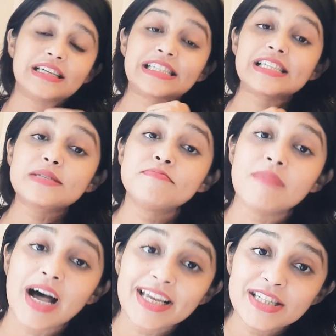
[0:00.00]
it is
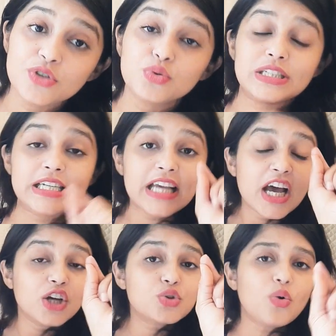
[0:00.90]
my duty
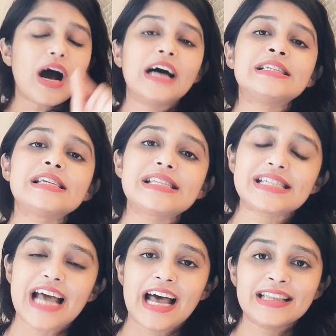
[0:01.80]
to
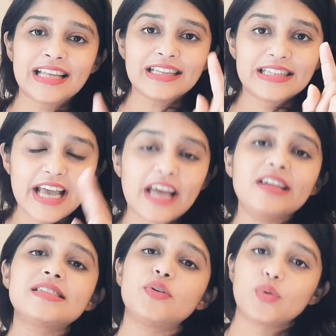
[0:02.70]
understand that there
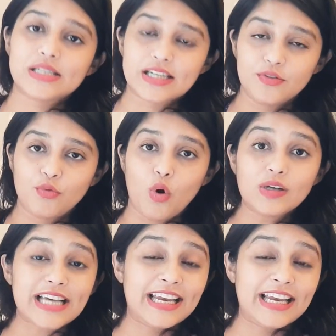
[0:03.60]
is a risk involved,